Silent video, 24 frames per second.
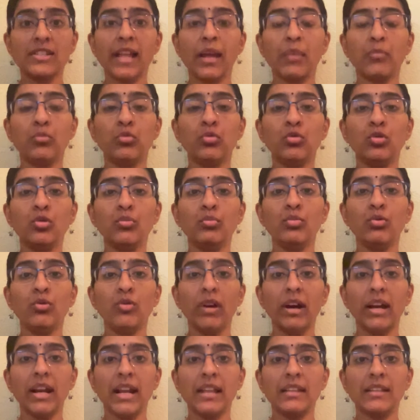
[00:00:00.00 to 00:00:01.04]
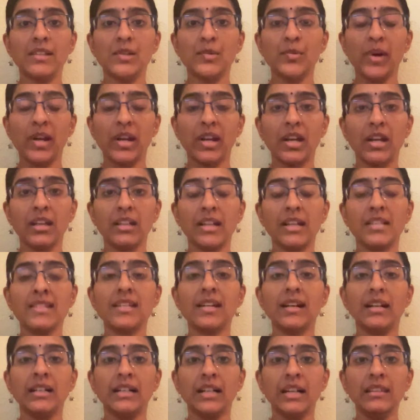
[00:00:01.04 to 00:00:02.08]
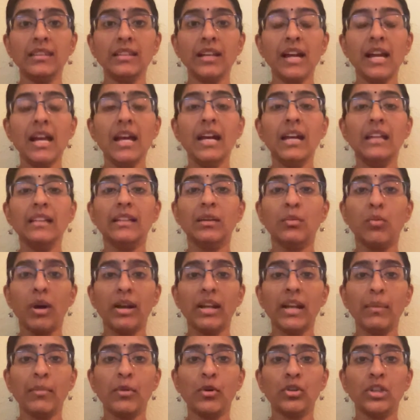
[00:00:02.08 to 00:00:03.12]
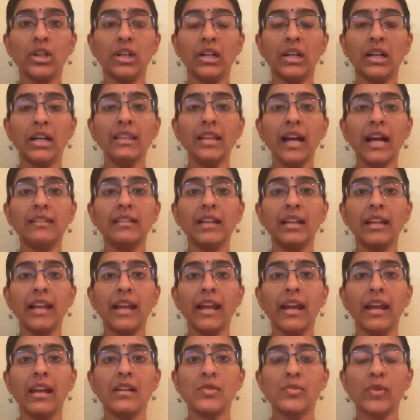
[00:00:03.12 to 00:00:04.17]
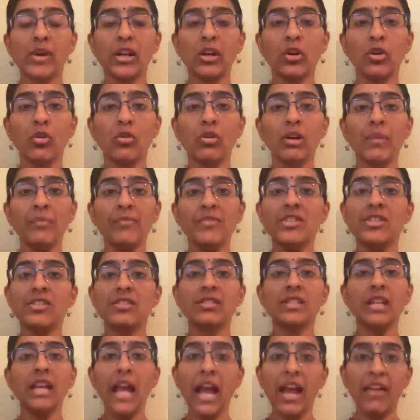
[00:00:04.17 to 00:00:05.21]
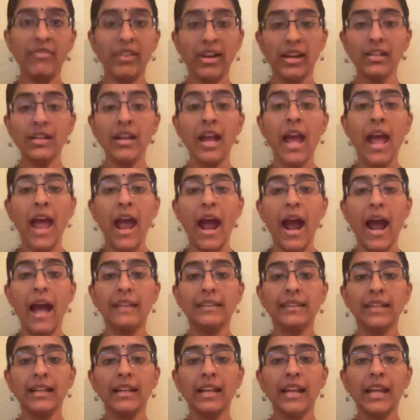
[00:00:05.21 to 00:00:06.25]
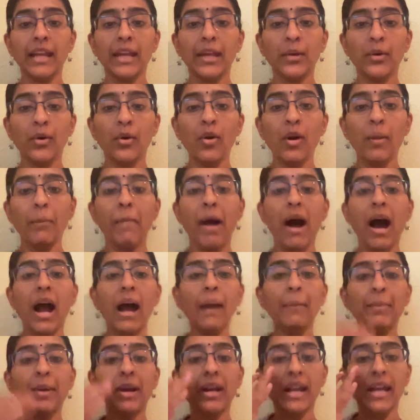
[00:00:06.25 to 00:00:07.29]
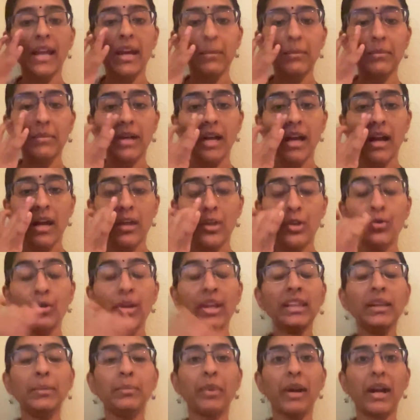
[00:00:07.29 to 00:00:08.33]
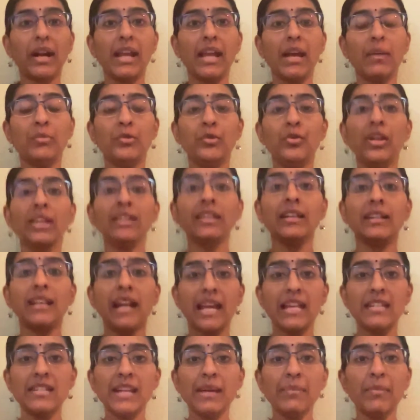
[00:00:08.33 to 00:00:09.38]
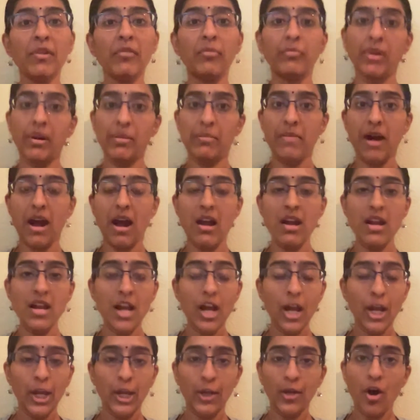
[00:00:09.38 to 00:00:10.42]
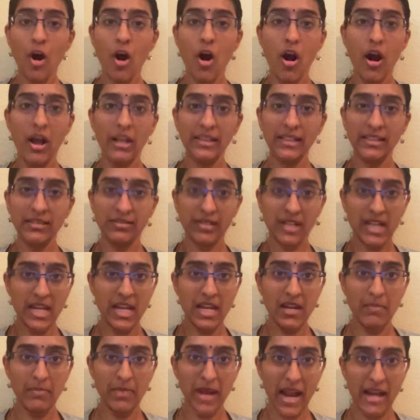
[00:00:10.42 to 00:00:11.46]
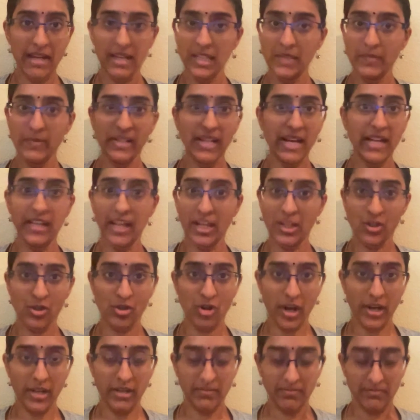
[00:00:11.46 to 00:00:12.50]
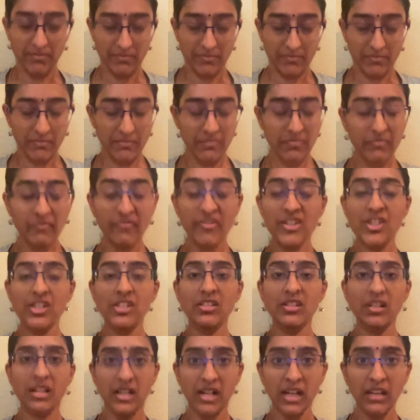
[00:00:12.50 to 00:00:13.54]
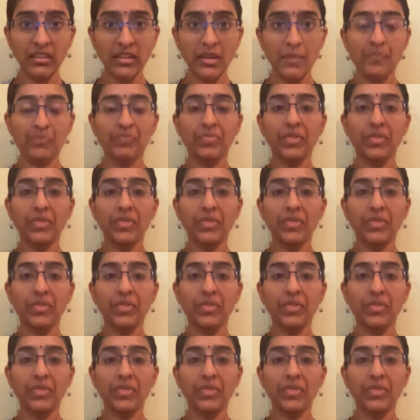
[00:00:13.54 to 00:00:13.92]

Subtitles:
Bhu, Bhuvar and Swarga. That's the earth, the one above the earth, and then Swargalokam, which is the heaven. And then Mahapralayam, during the night time of Brahma, all the 3 planets will get destroyed, which is earth,